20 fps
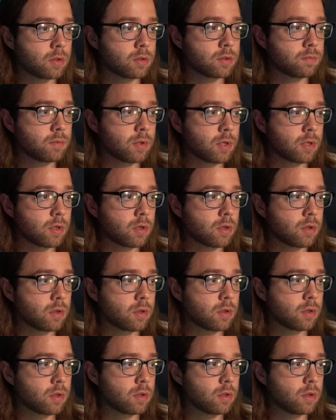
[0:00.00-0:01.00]

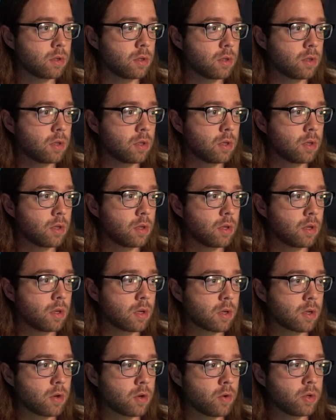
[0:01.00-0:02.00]
Configure,
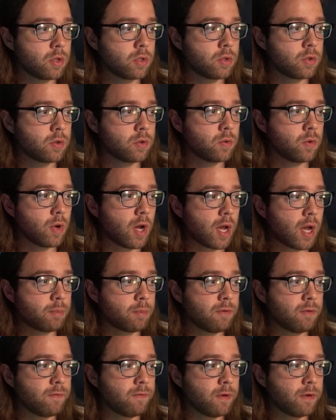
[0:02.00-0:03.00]
go into
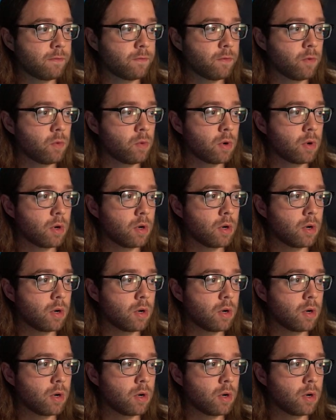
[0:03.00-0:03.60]
IPv4. And